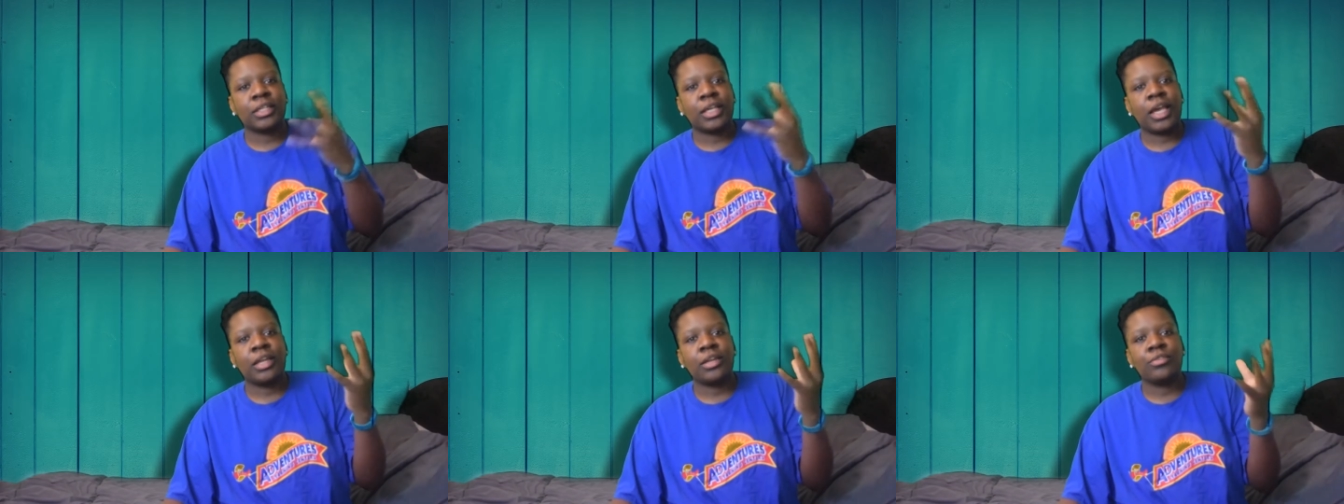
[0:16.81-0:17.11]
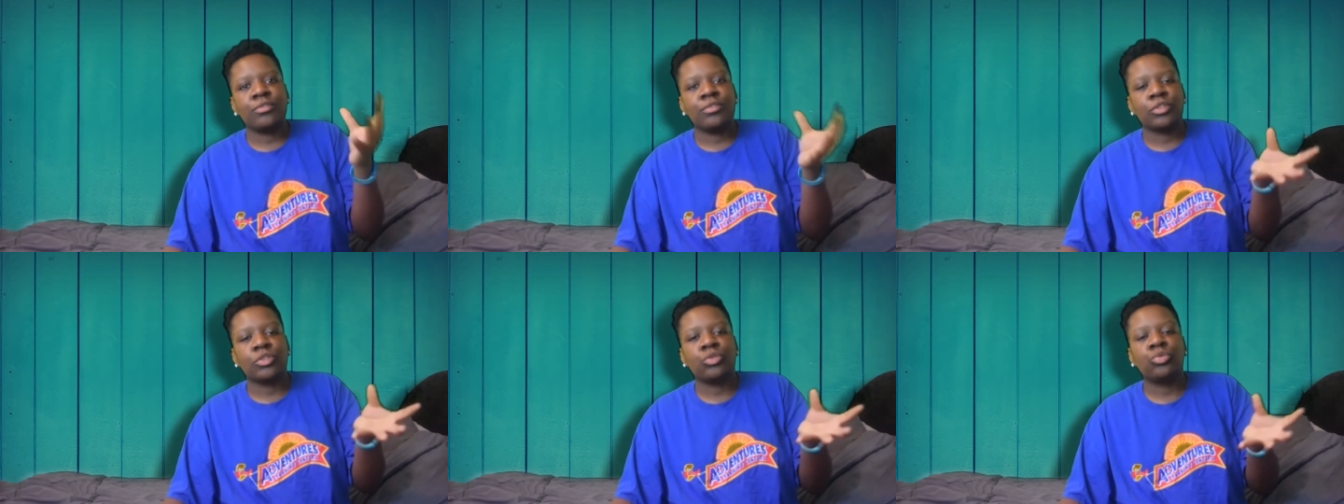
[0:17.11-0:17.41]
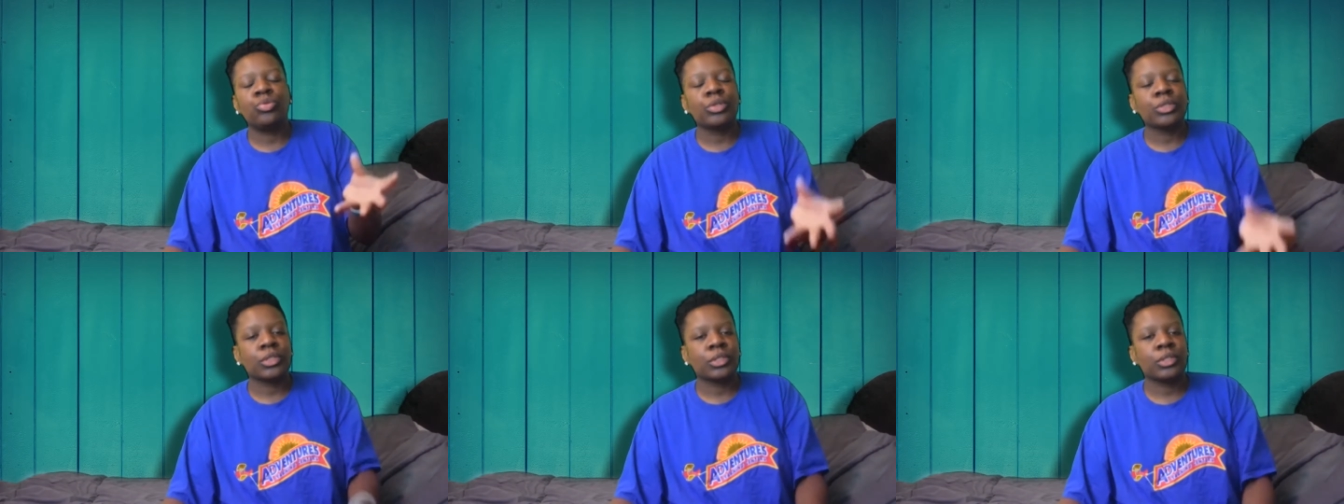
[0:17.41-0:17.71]
kind of a
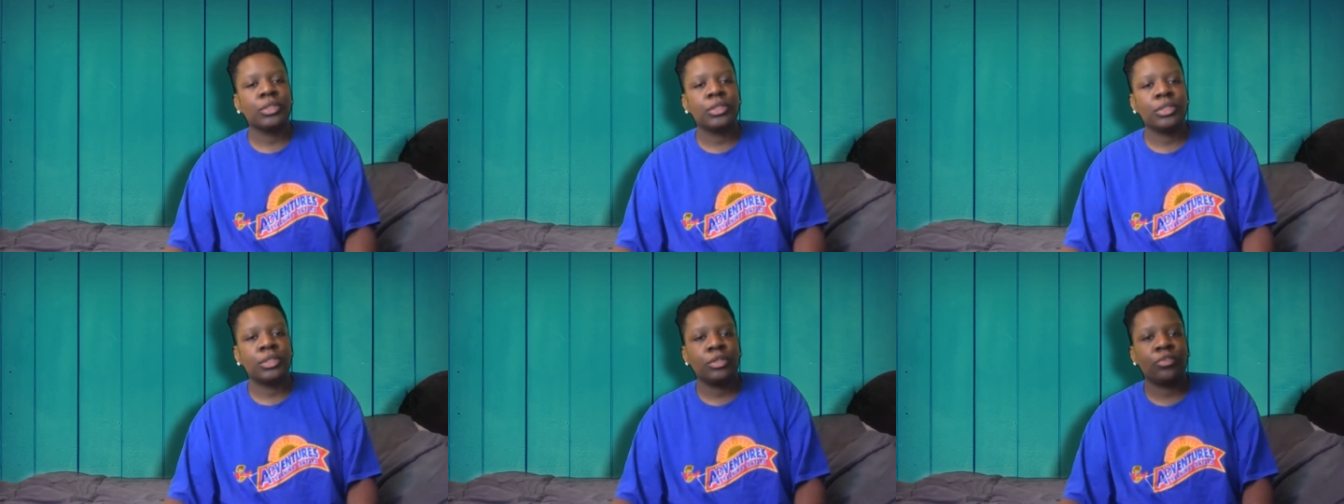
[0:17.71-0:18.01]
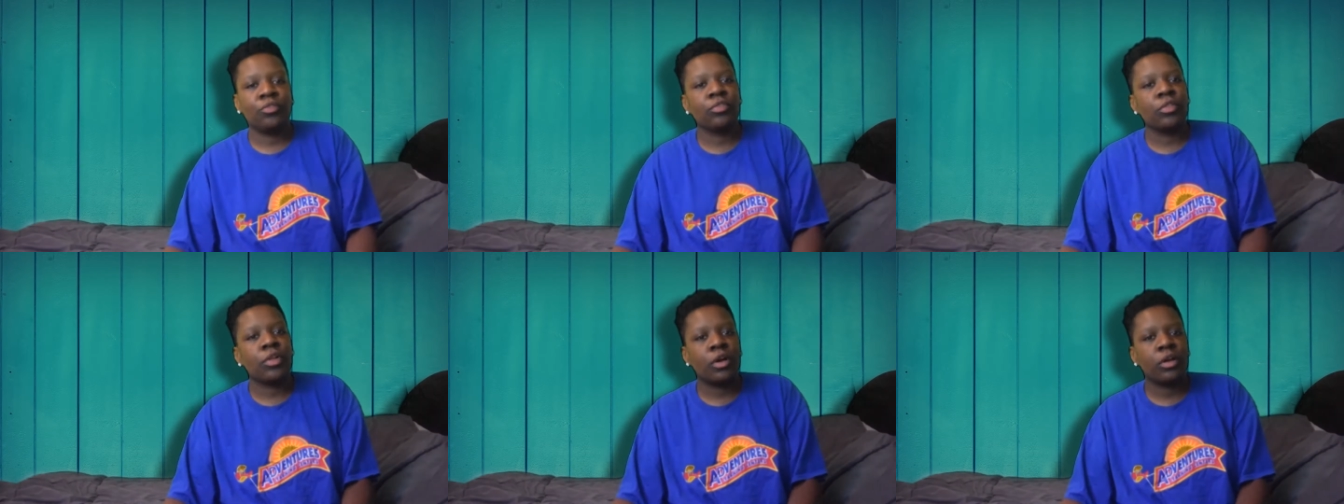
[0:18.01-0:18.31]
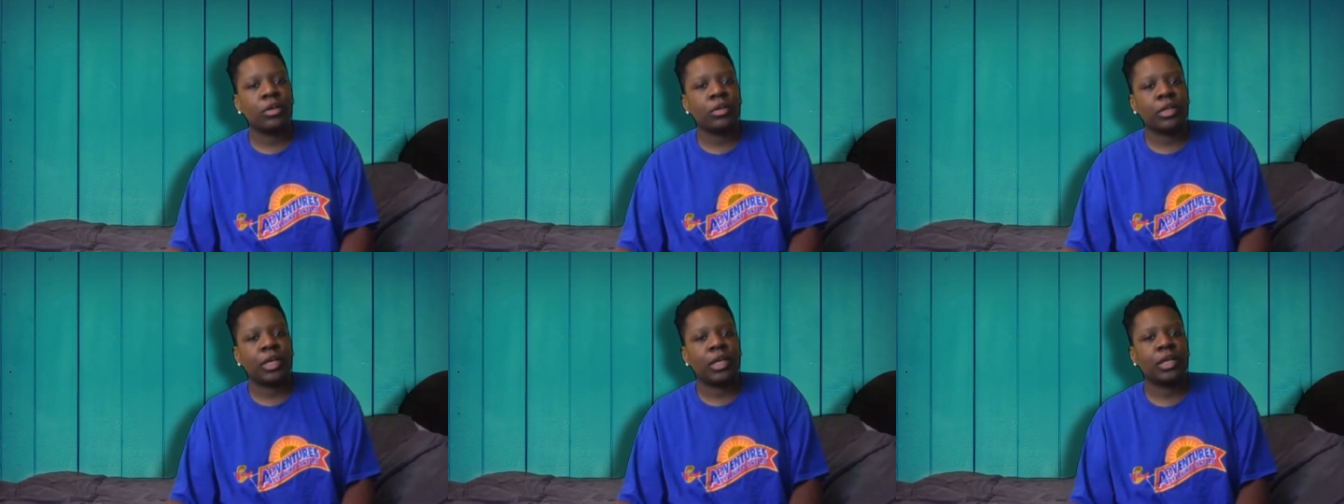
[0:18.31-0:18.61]
quick
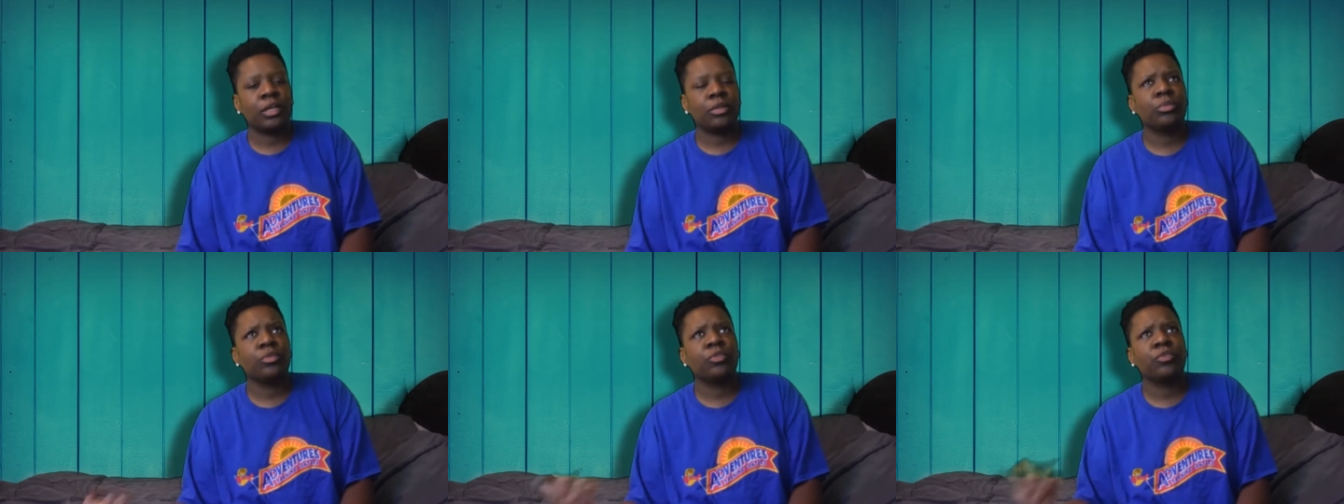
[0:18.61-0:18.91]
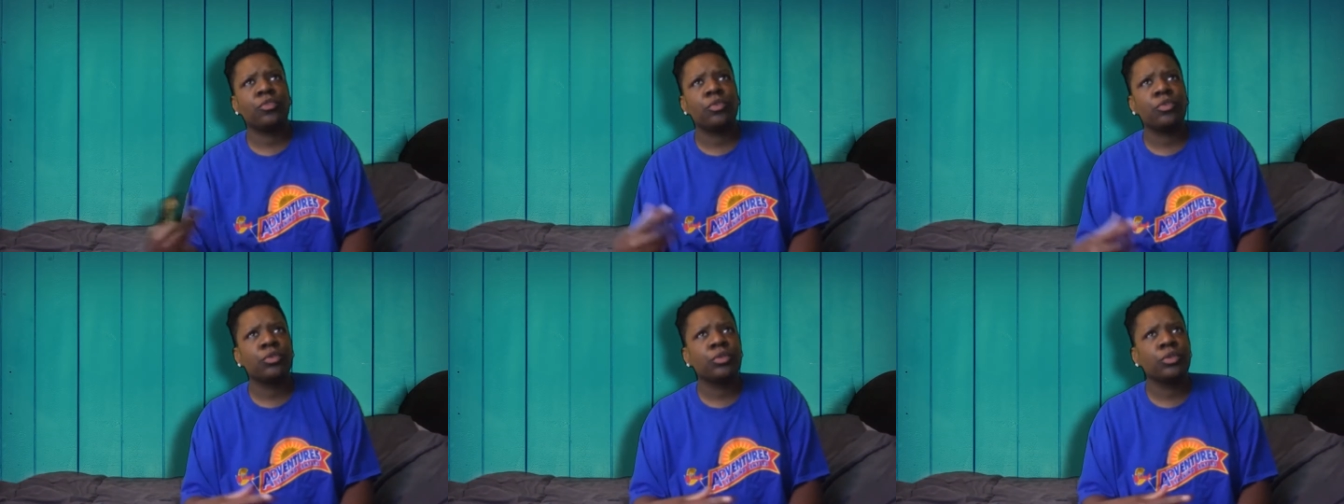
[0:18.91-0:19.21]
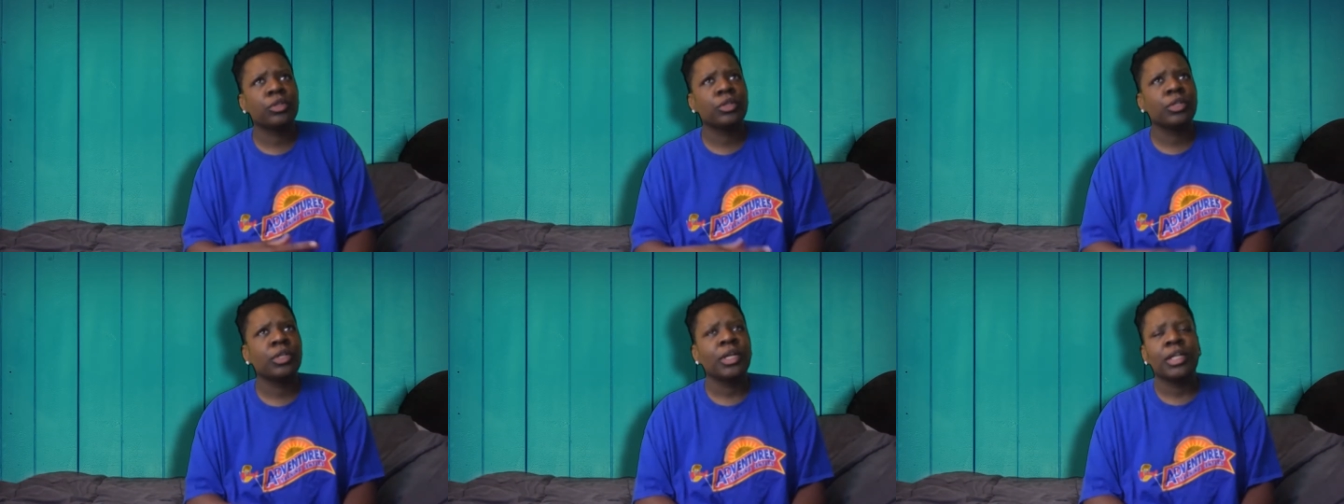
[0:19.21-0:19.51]
vlog on
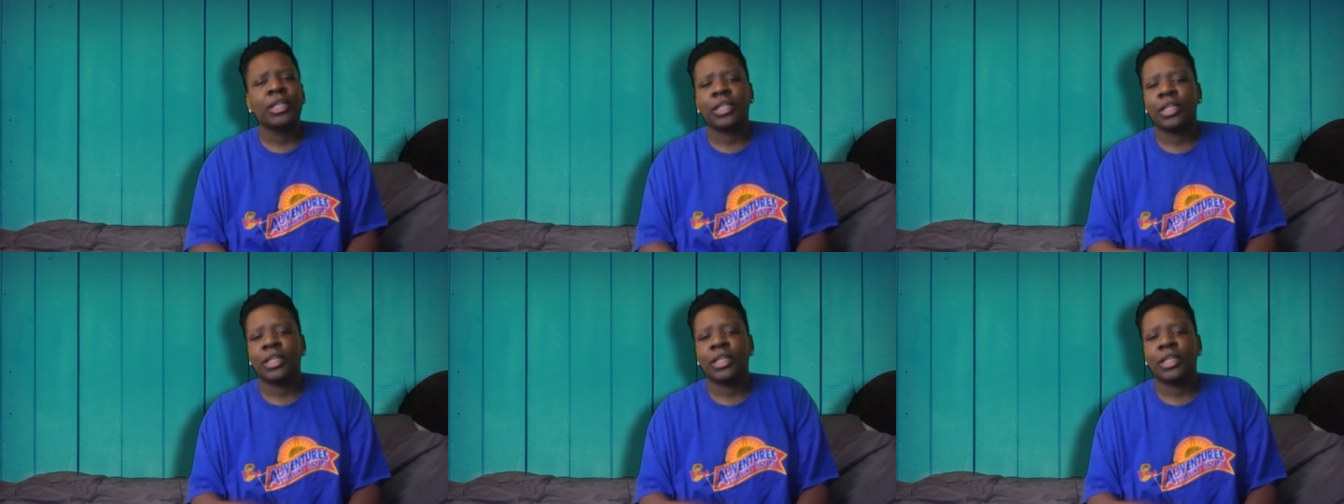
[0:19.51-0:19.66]
before.